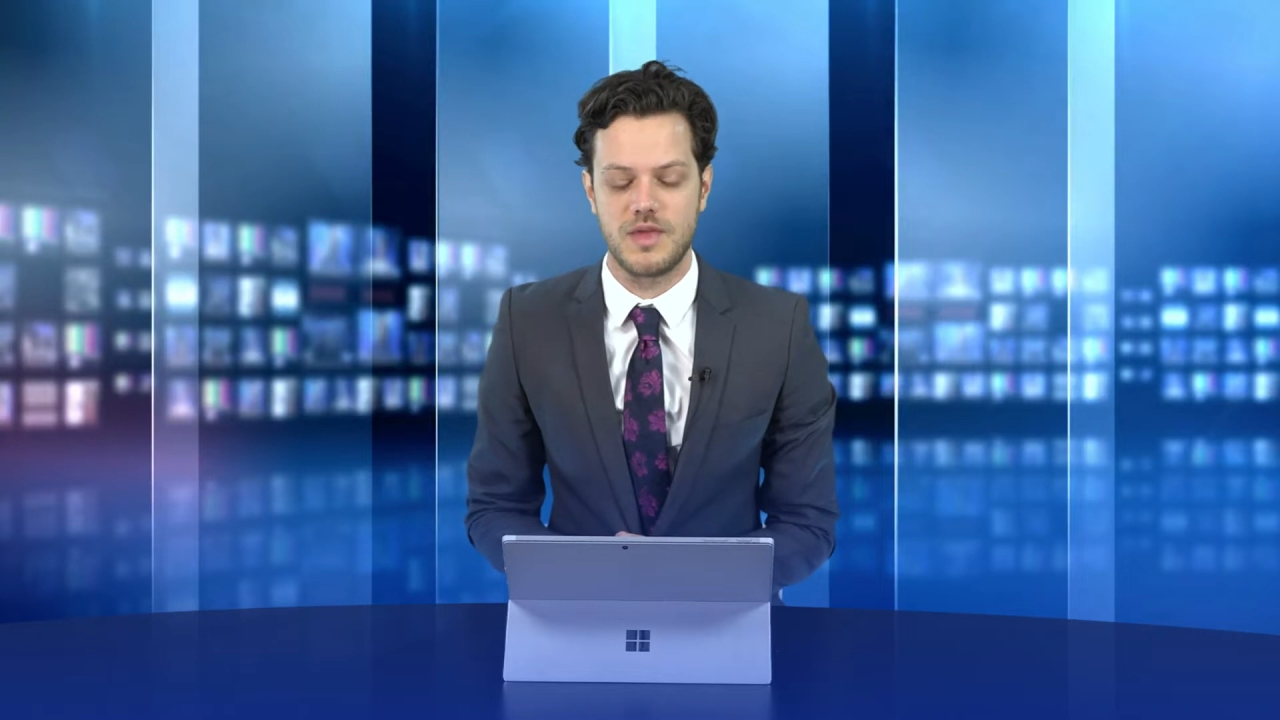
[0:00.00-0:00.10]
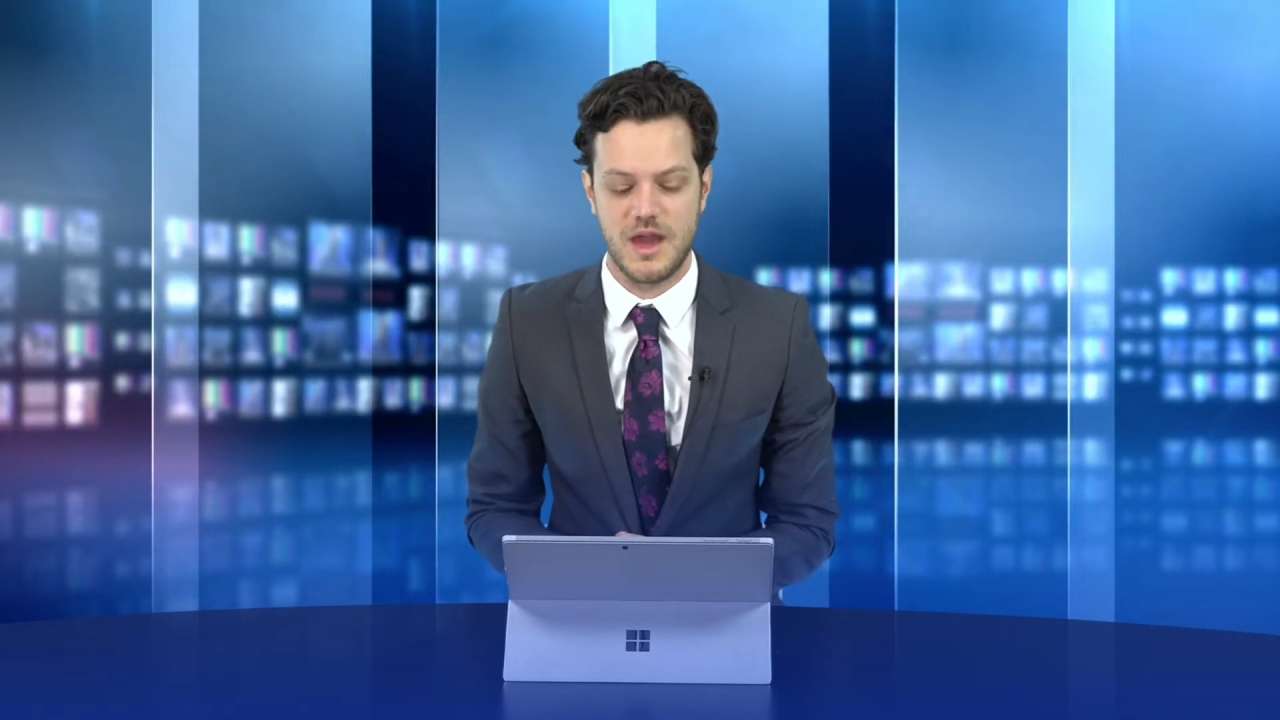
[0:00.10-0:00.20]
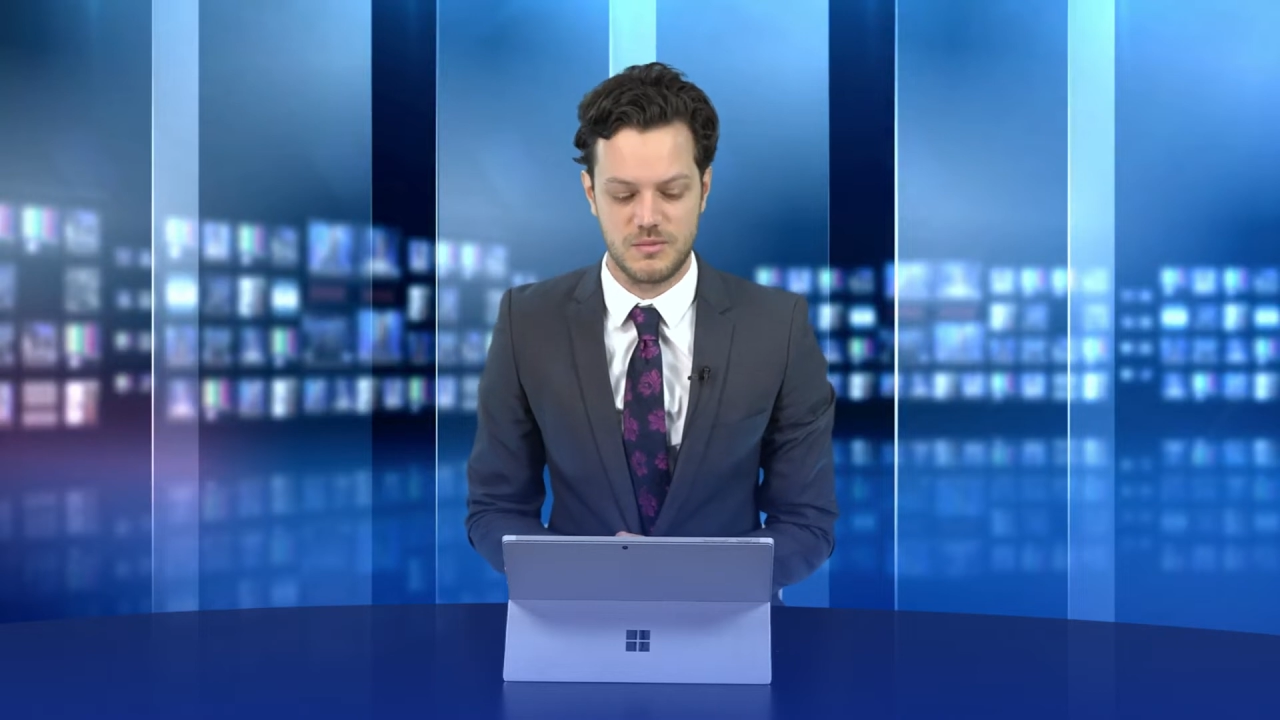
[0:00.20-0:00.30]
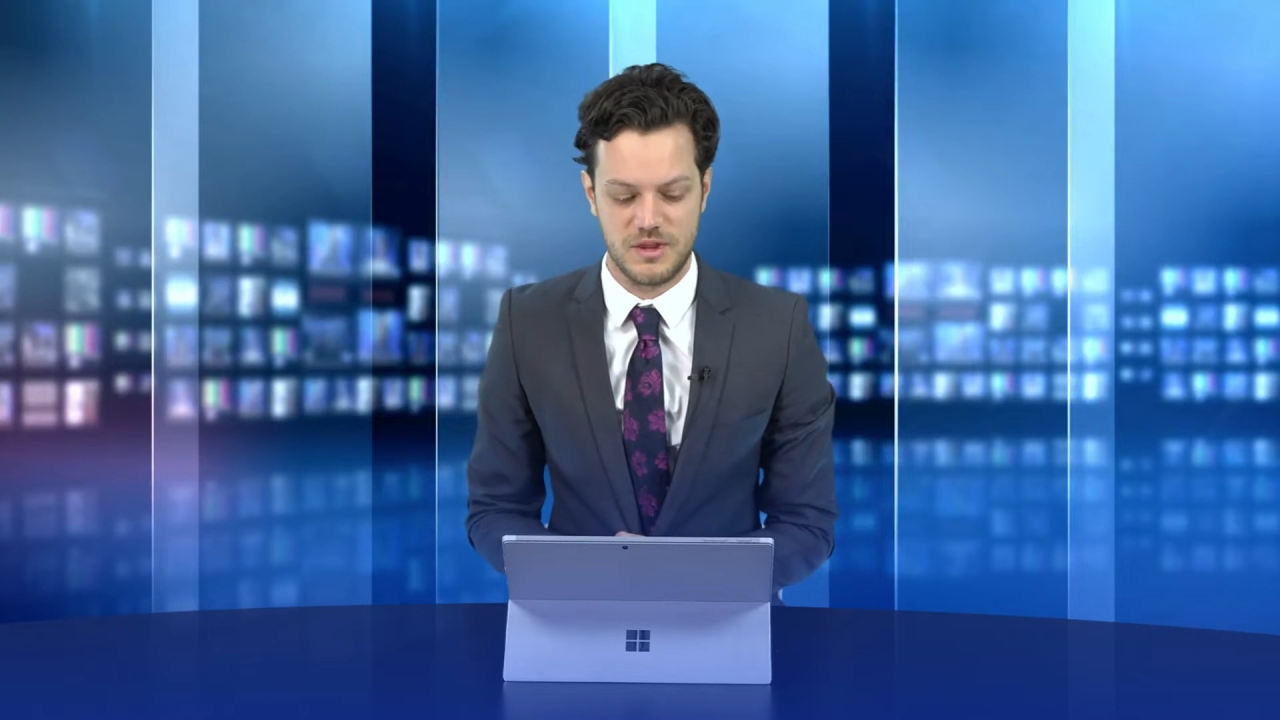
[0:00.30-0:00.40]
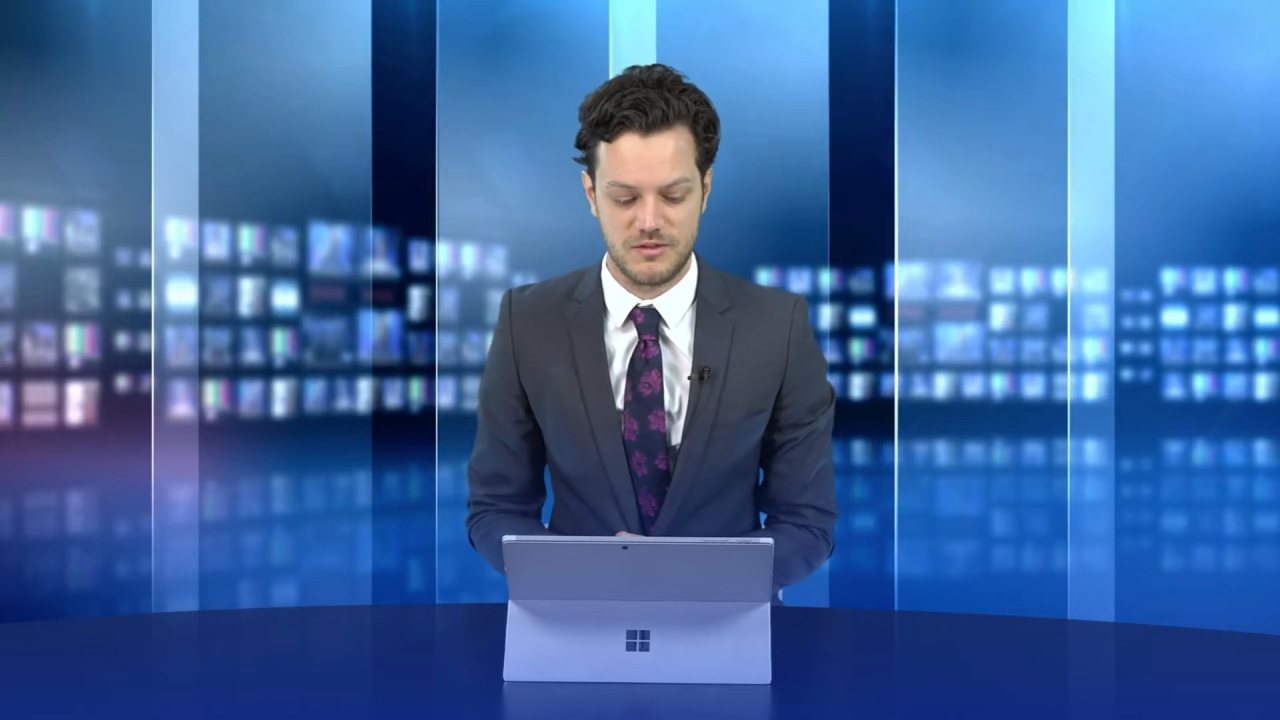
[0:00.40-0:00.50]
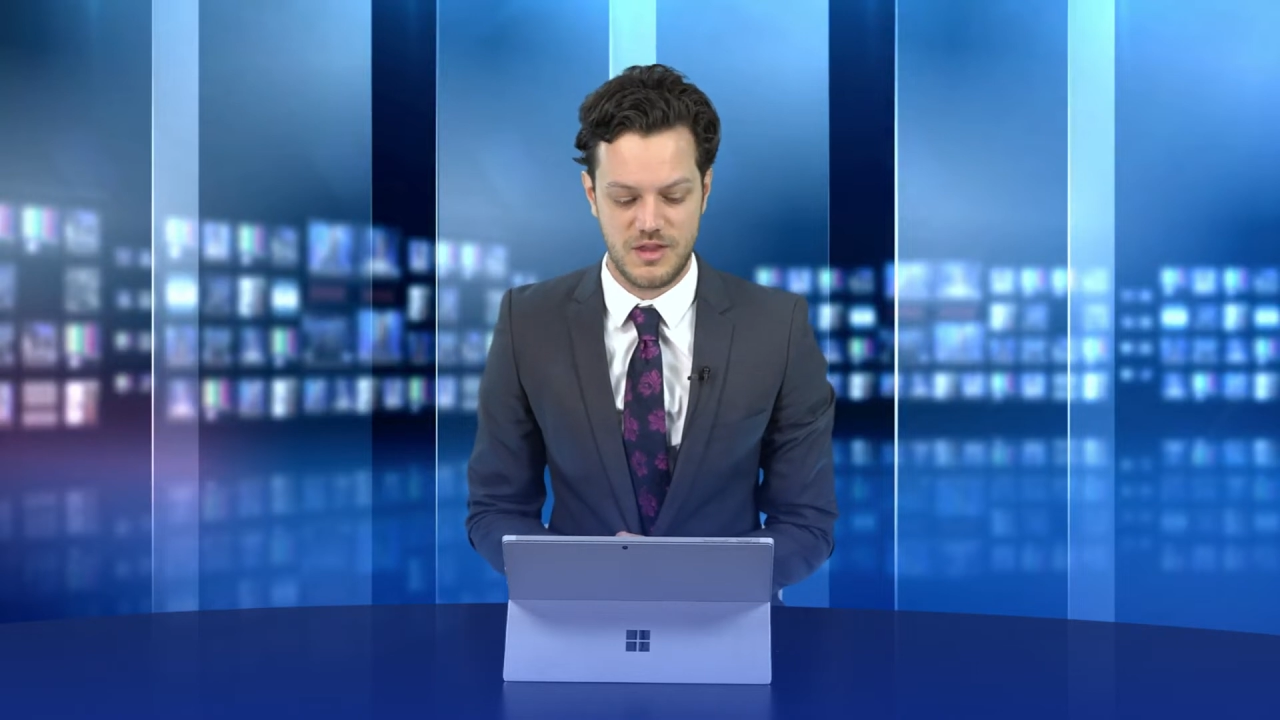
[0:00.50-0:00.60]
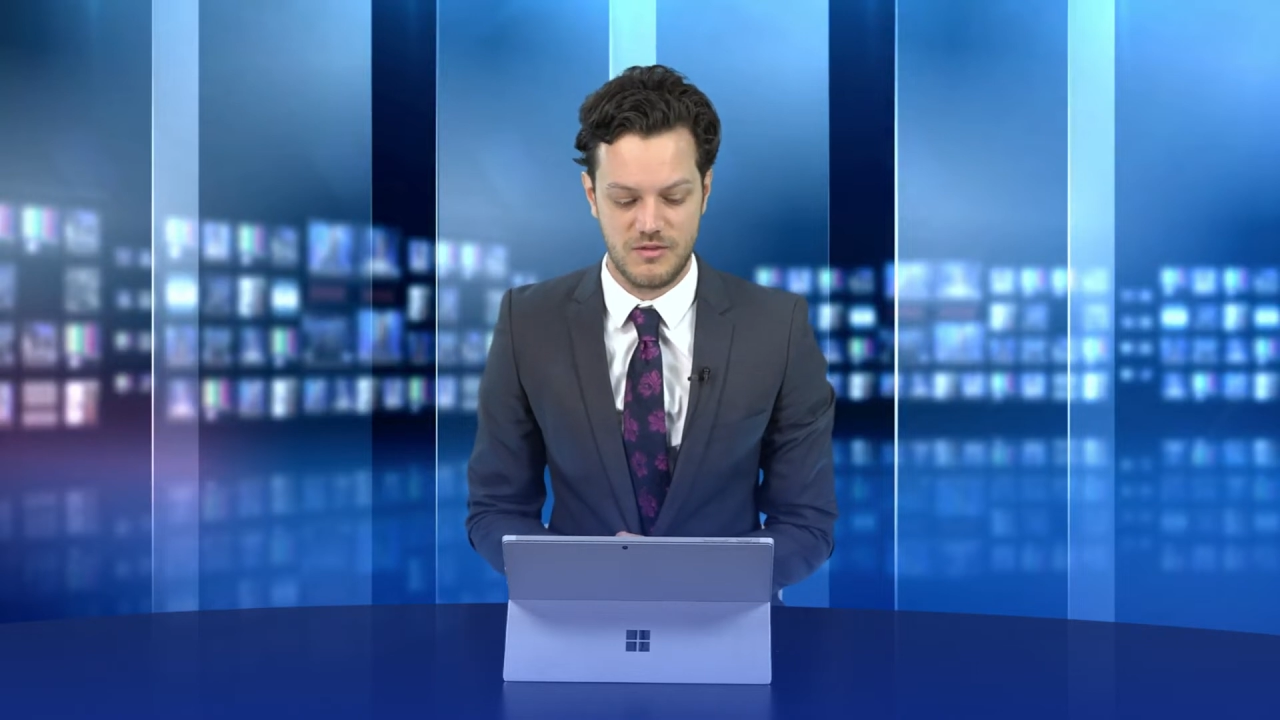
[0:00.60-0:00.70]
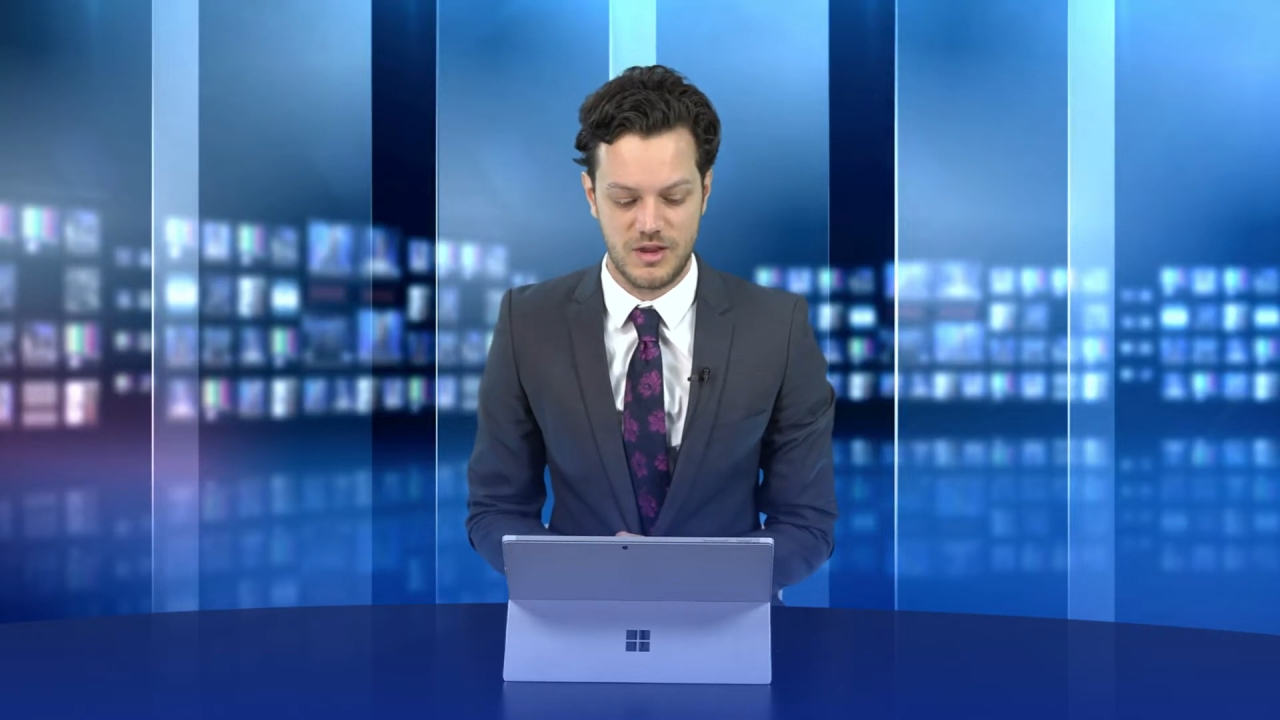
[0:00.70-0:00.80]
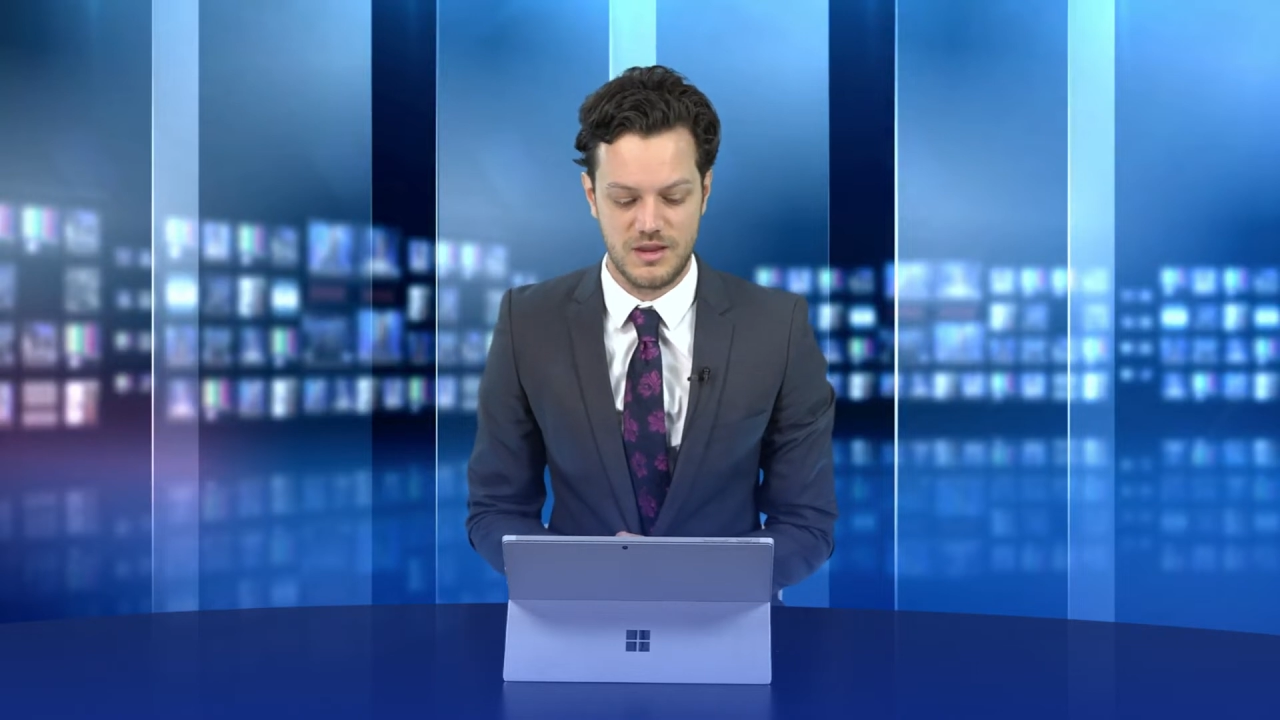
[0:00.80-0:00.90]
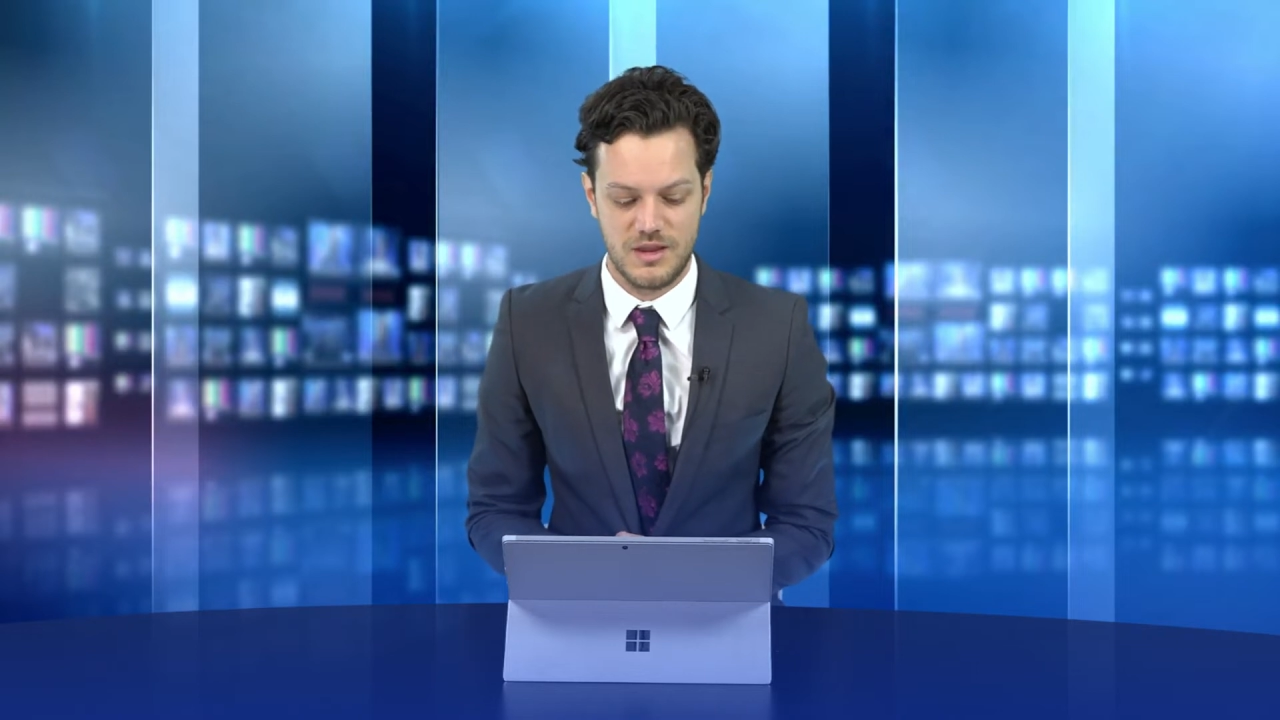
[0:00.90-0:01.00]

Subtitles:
without a bit of cover.